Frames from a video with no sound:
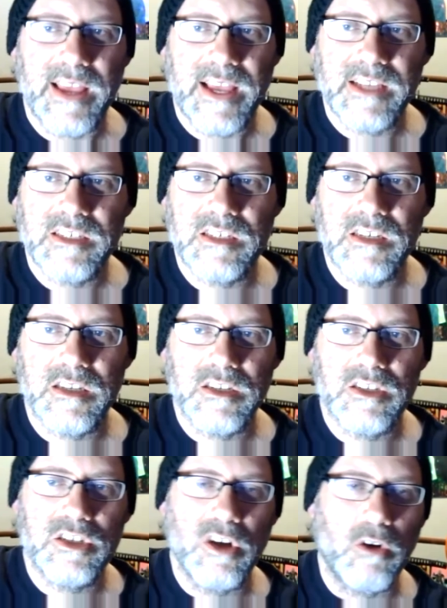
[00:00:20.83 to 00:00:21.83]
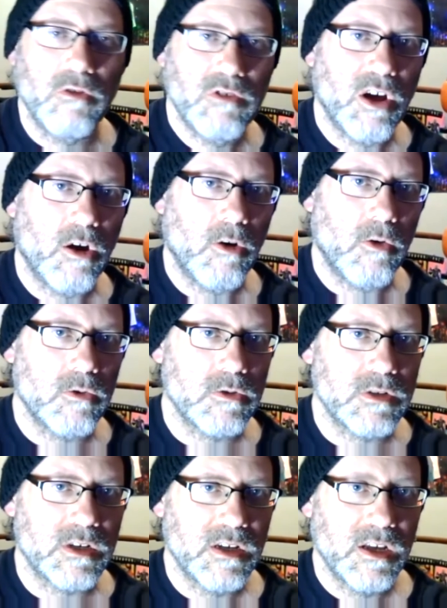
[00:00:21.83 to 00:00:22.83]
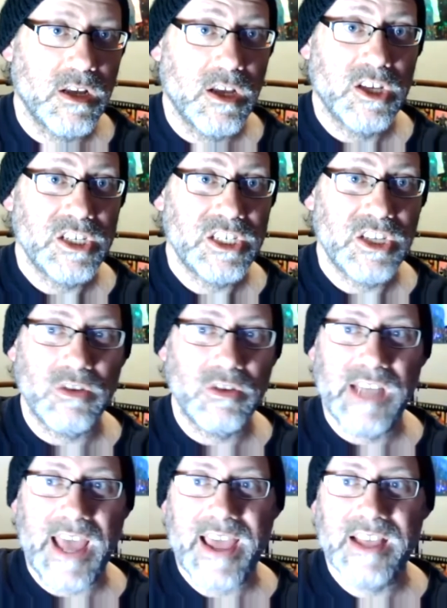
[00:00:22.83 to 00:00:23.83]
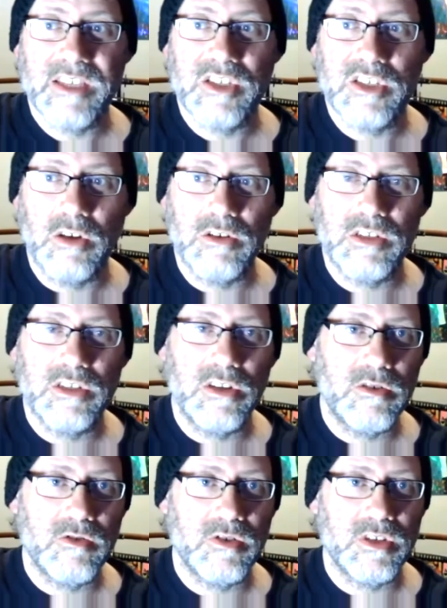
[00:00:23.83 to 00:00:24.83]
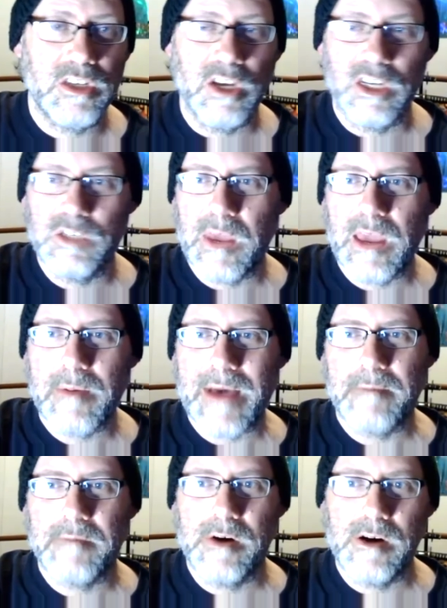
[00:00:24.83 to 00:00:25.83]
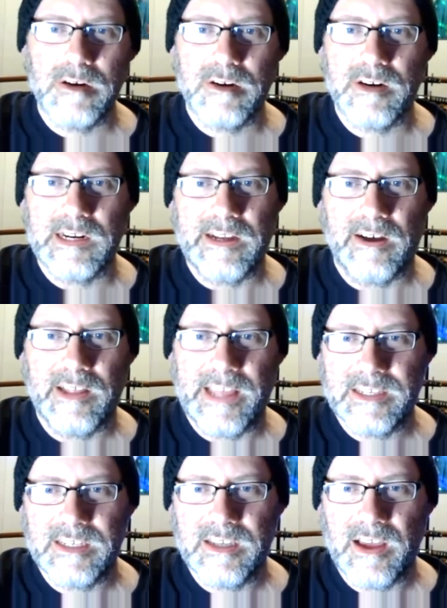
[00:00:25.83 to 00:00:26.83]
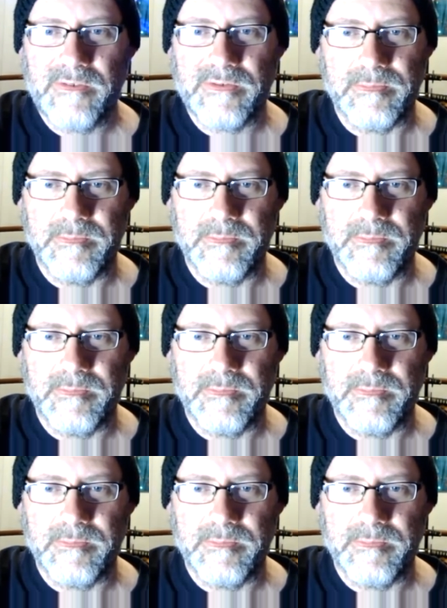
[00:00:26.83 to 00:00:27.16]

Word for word: It's So Cold, So Dead, So Soon. You know, speaking about murder and all that stuff.